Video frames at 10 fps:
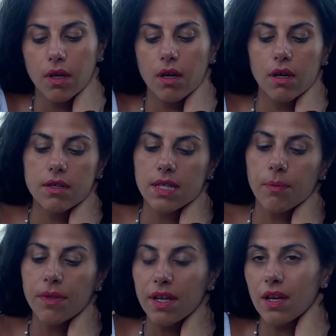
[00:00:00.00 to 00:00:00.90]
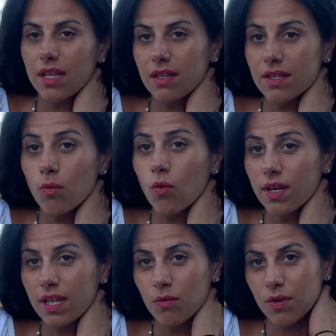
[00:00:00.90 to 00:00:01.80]
Something, he, someone
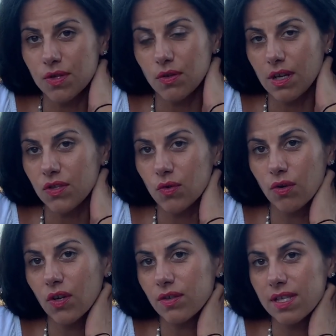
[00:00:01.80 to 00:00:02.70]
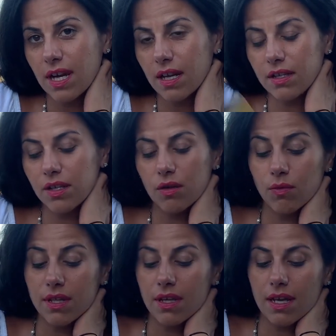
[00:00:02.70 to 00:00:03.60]
here wants to now to reconcile here
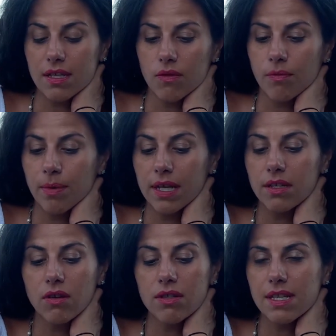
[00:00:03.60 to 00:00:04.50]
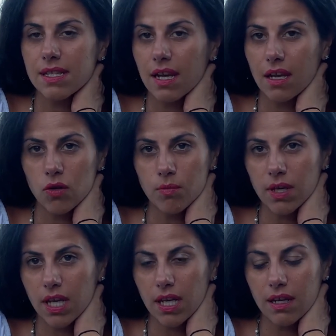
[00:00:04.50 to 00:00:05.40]
with the Ace of Pentacles. It's like a new
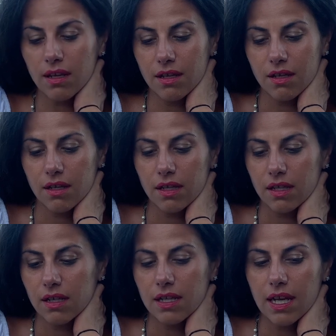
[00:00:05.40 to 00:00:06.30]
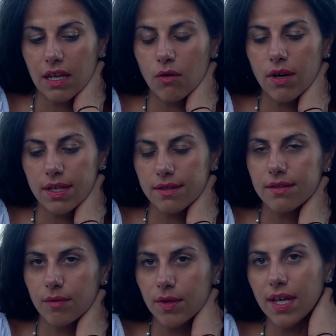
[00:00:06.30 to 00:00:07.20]
beginning. Like, all right,
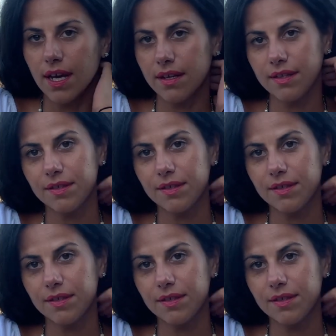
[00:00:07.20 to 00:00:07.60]
we got it